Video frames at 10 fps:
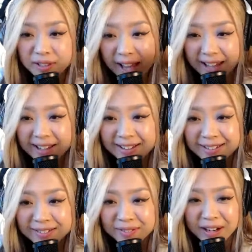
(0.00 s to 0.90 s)
today,
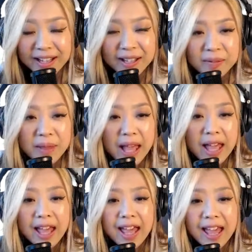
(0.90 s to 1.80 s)
right?
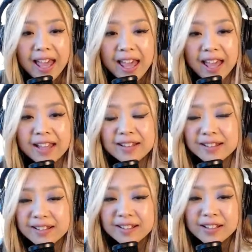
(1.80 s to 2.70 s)
And